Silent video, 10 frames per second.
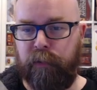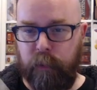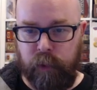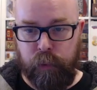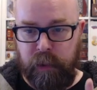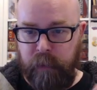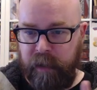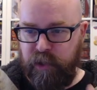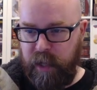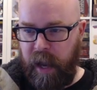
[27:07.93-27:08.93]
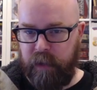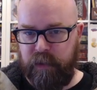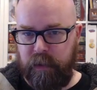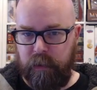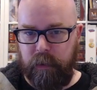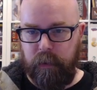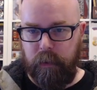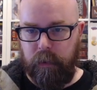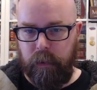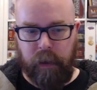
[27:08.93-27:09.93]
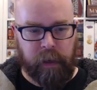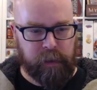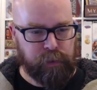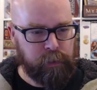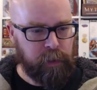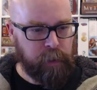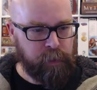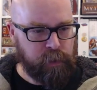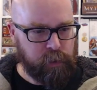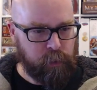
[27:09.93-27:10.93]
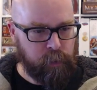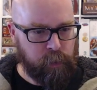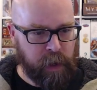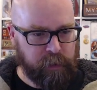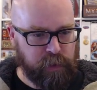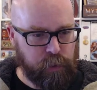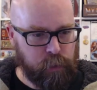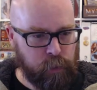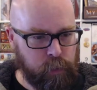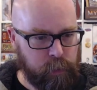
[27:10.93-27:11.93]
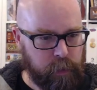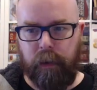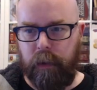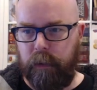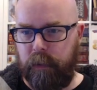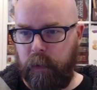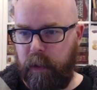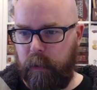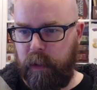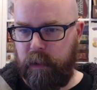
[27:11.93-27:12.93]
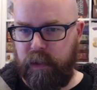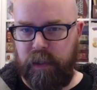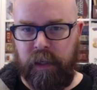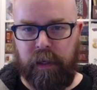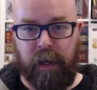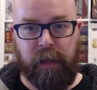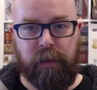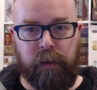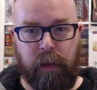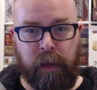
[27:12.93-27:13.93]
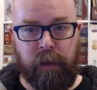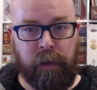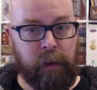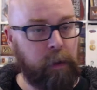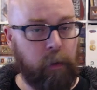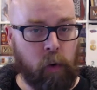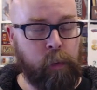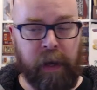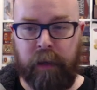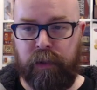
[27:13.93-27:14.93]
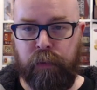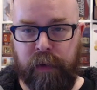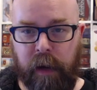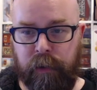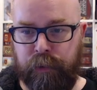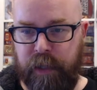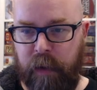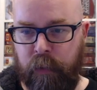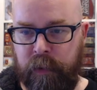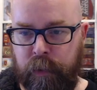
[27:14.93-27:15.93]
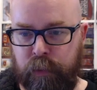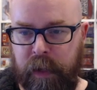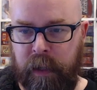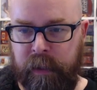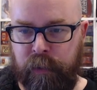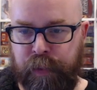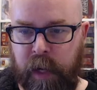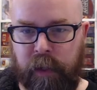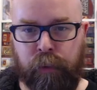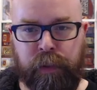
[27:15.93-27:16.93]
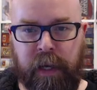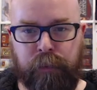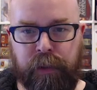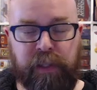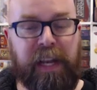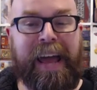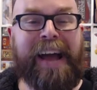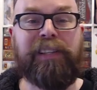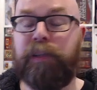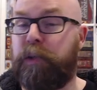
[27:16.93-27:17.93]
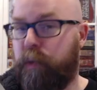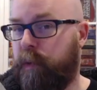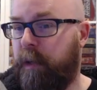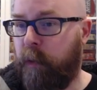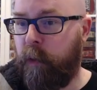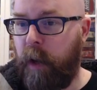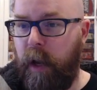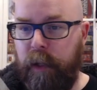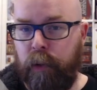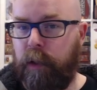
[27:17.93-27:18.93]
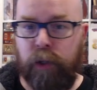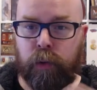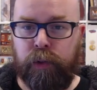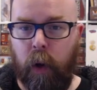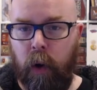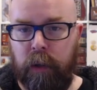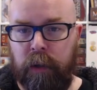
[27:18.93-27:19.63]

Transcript: using my chat. And actually, let me show you that too. So here you can see in OBS, you've got your chat window as well, and you've got your redemptions. And as the streamer, you can use all of